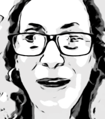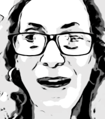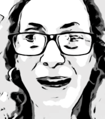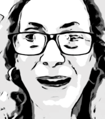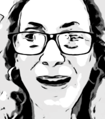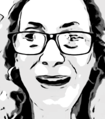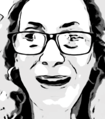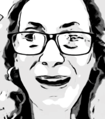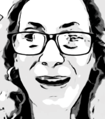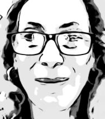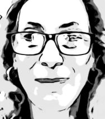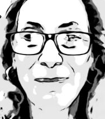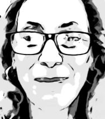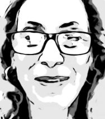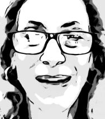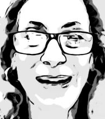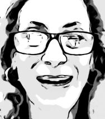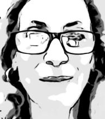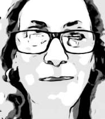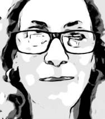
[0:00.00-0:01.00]

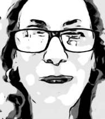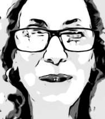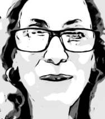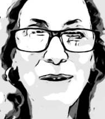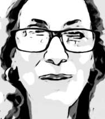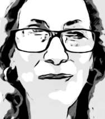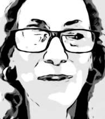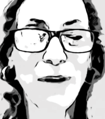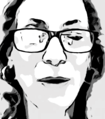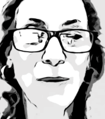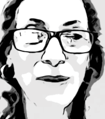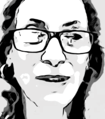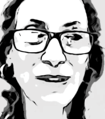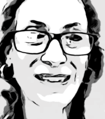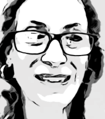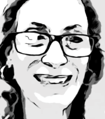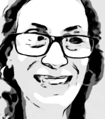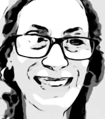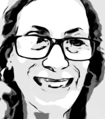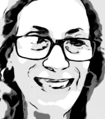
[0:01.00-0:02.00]
And we look forward to
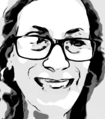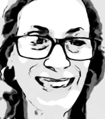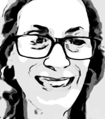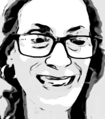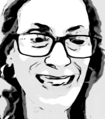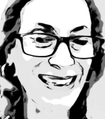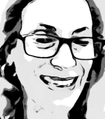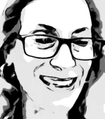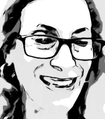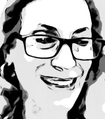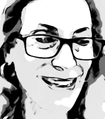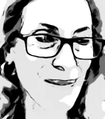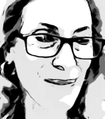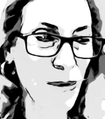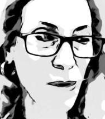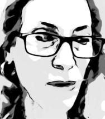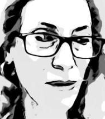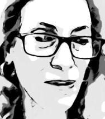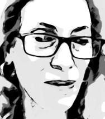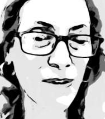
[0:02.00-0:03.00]
seeing the
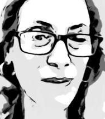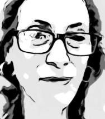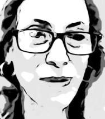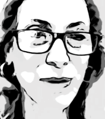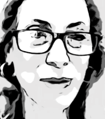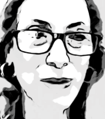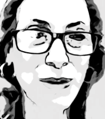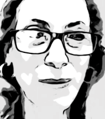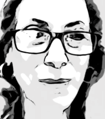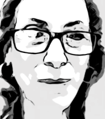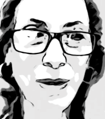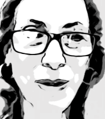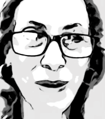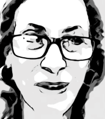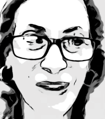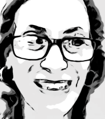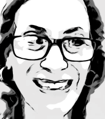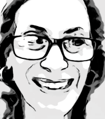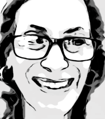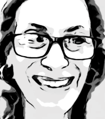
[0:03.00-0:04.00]
all your future
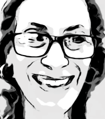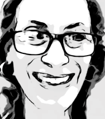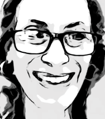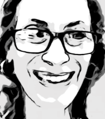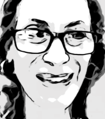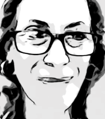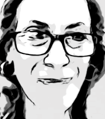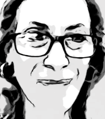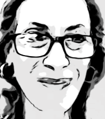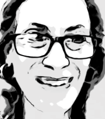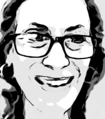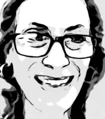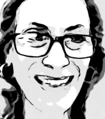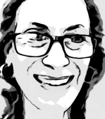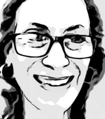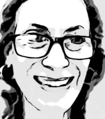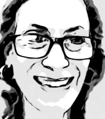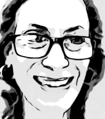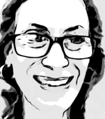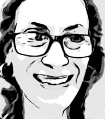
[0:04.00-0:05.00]
works in
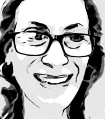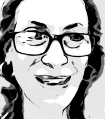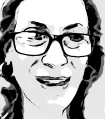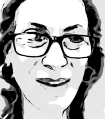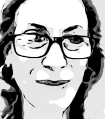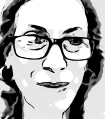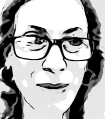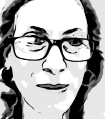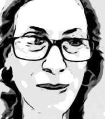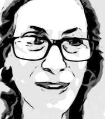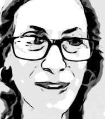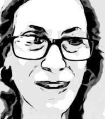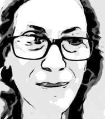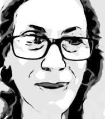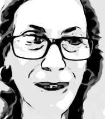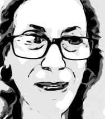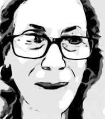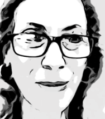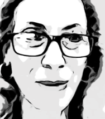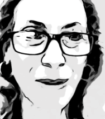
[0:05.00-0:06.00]
the Governor's Club
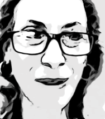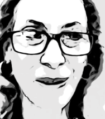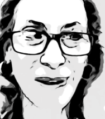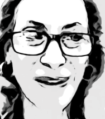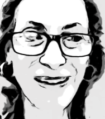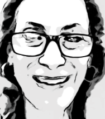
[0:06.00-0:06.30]
neighborhood.